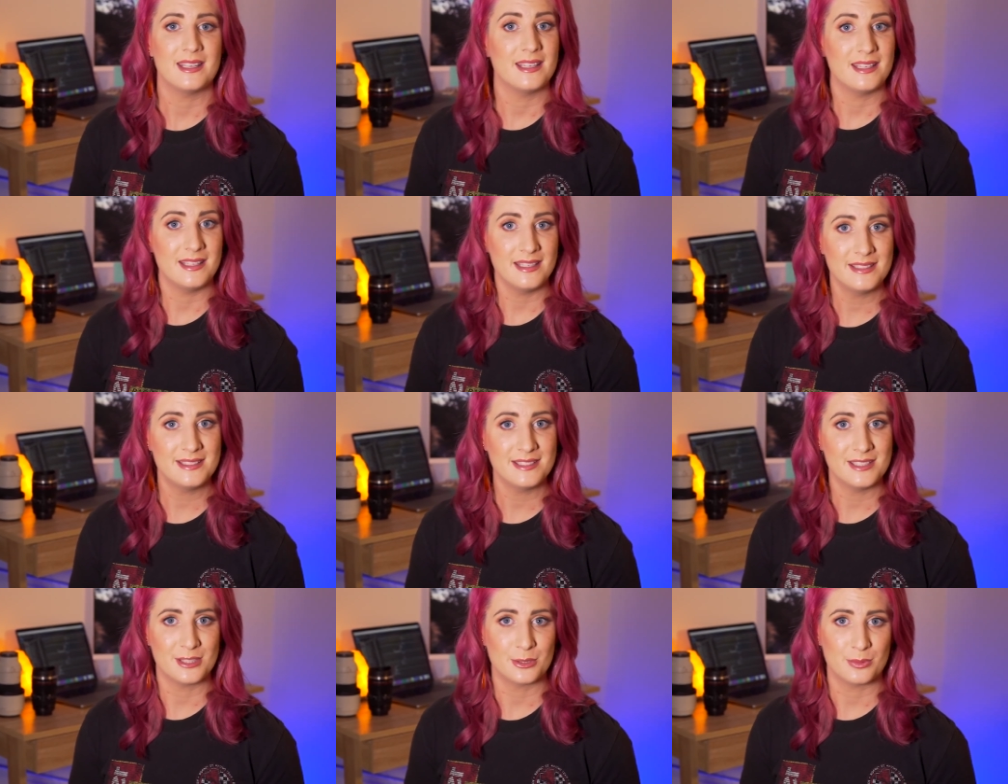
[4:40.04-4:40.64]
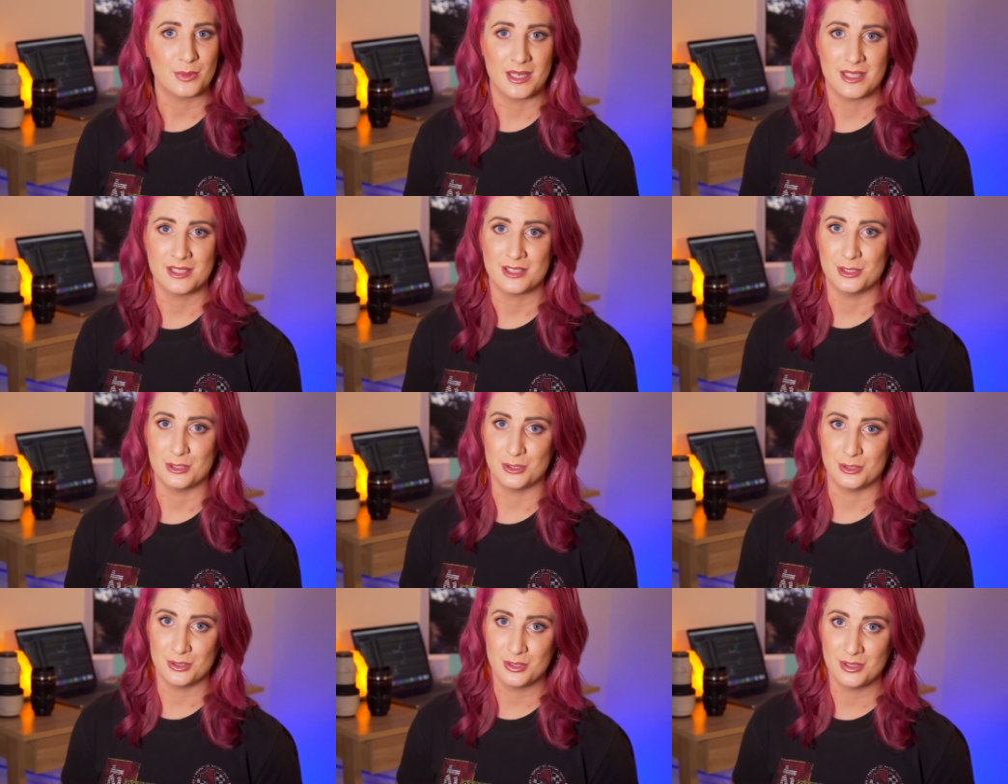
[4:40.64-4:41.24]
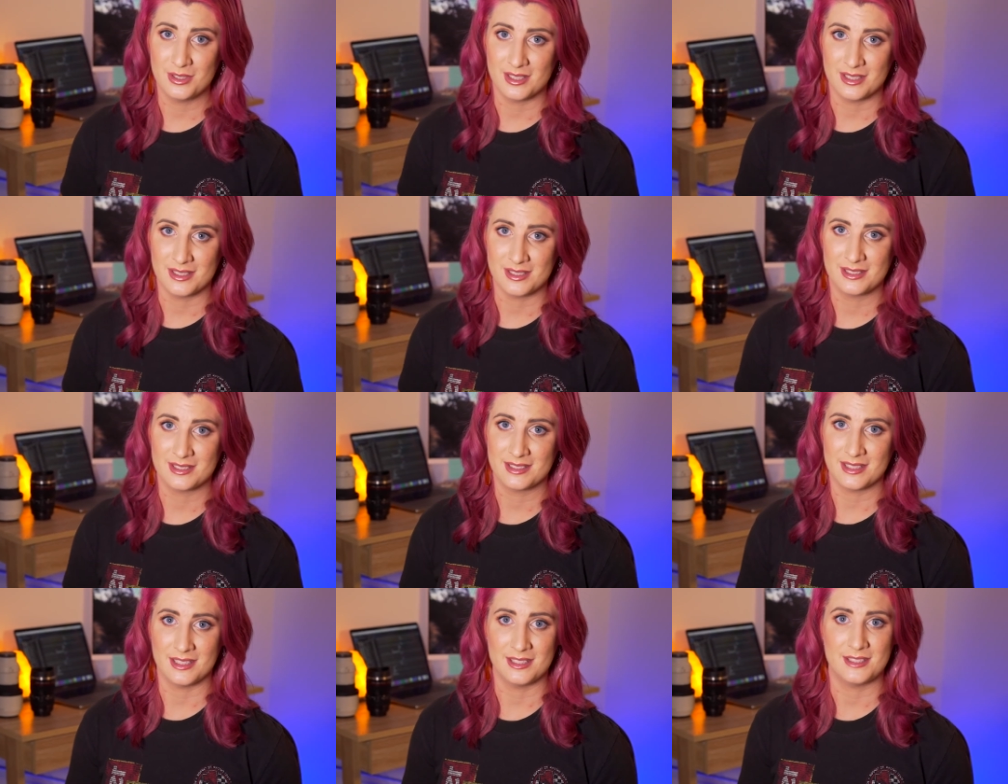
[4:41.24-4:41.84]
easiest way to do
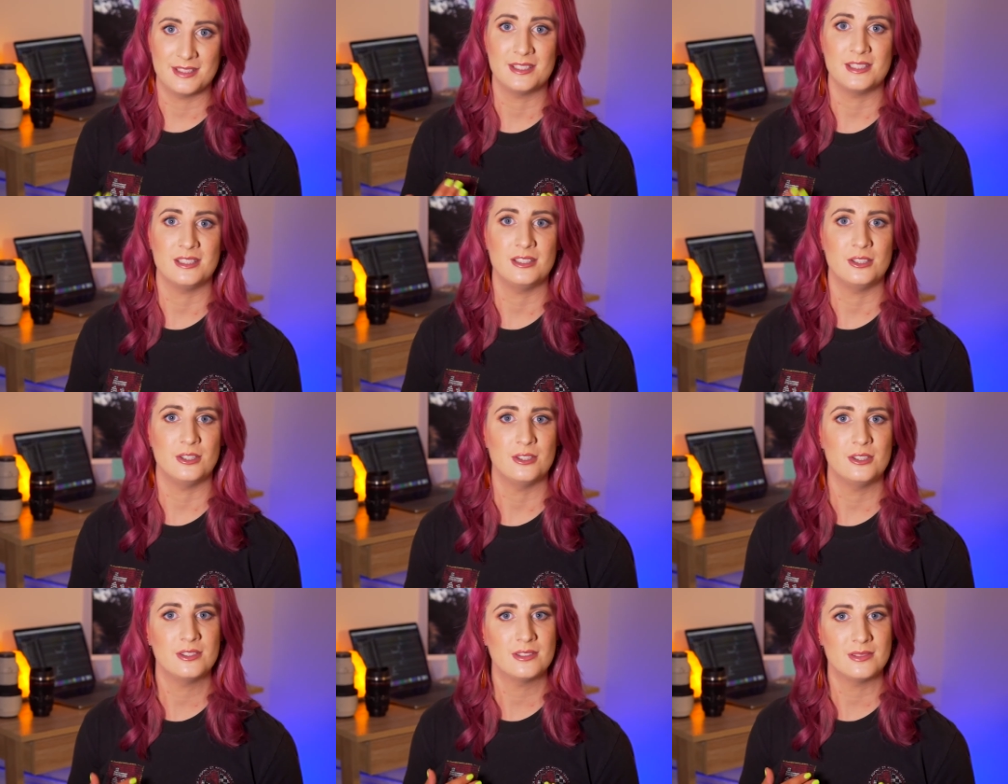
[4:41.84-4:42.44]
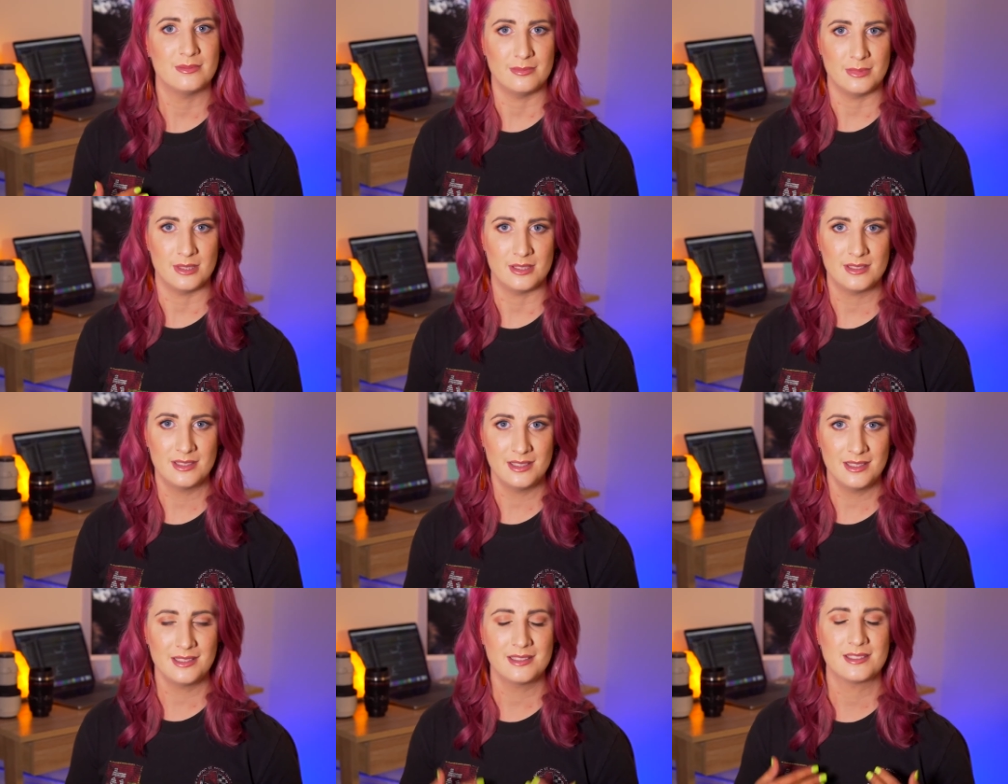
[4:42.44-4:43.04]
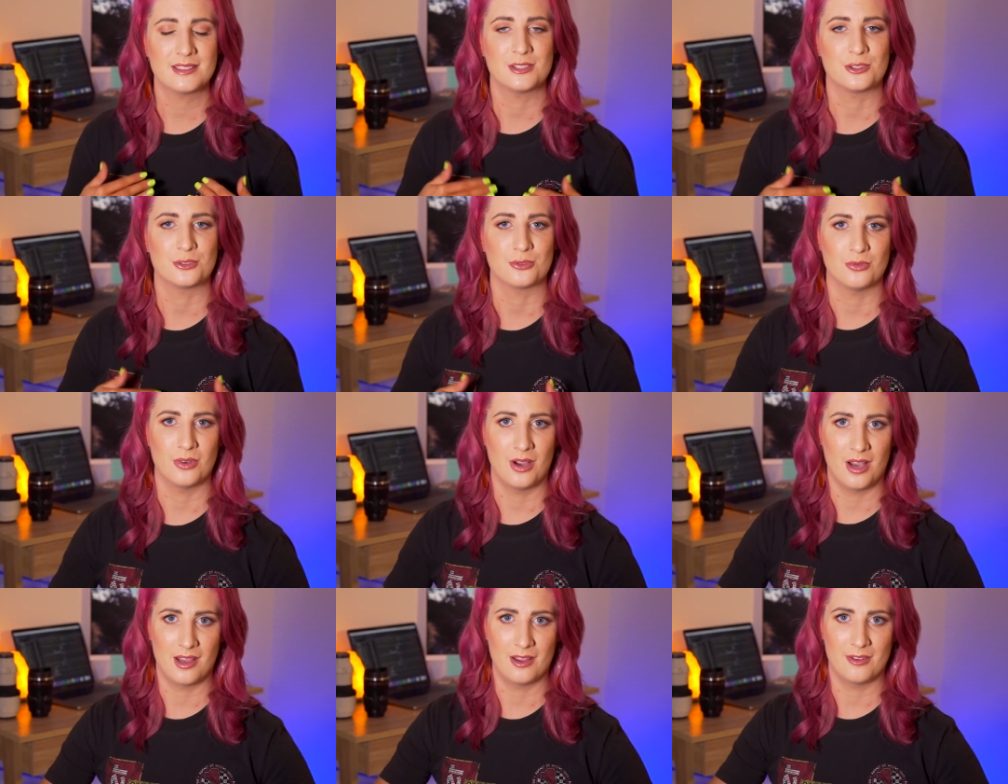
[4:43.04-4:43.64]
this is to use music to
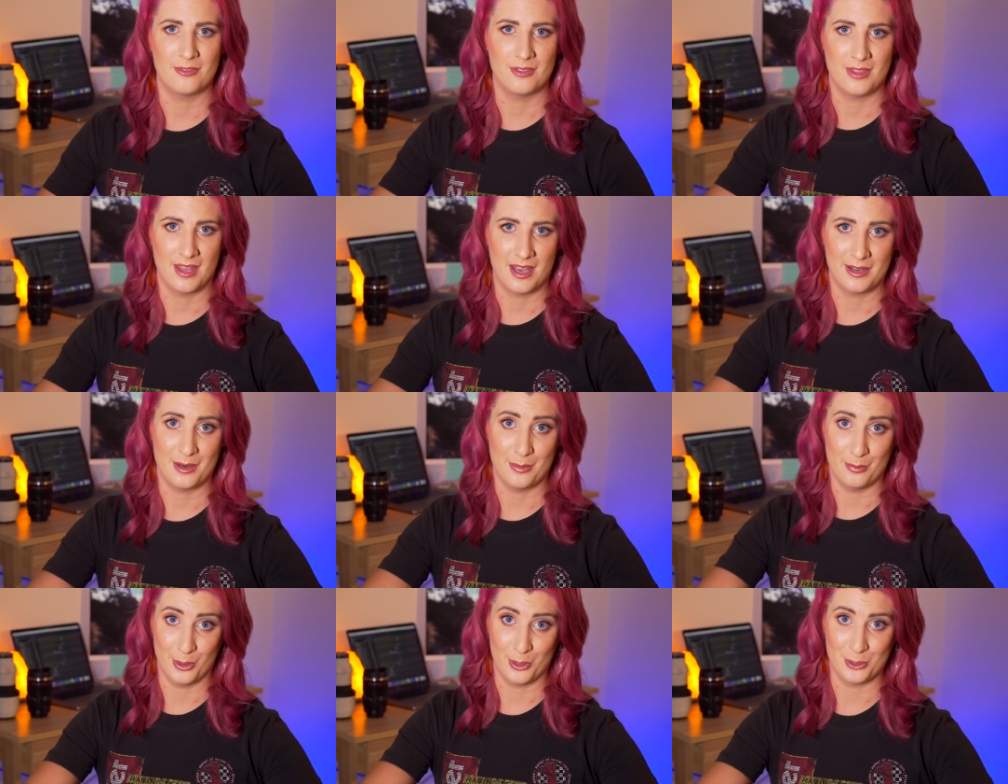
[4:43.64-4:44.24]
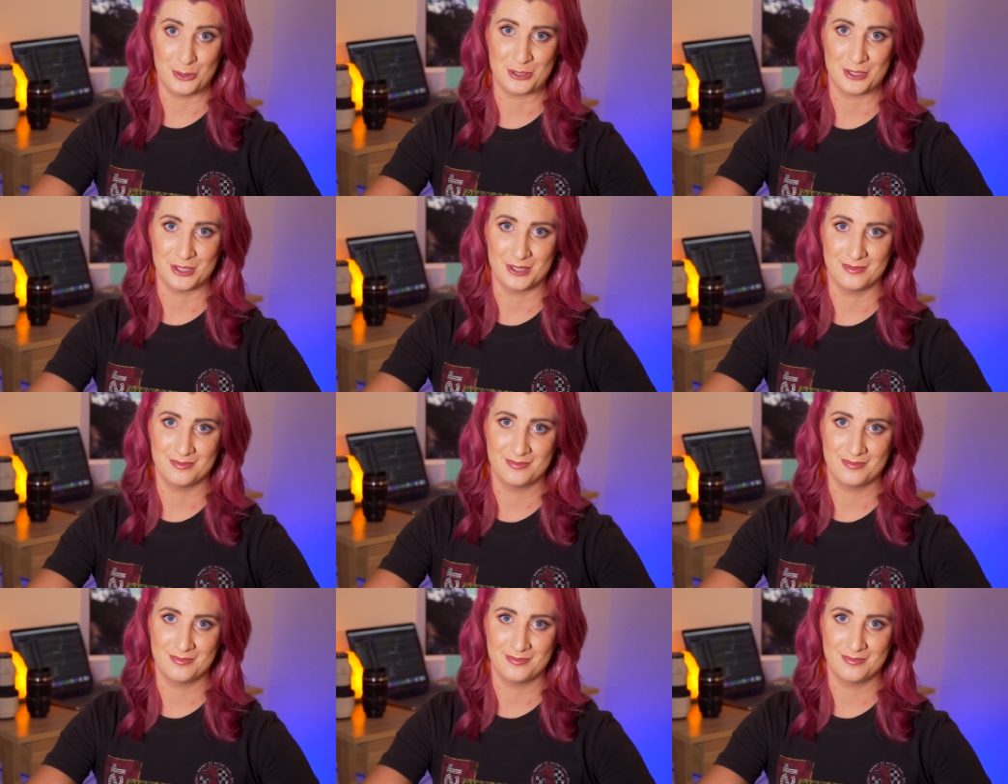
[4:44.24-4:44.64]
drive that emotion.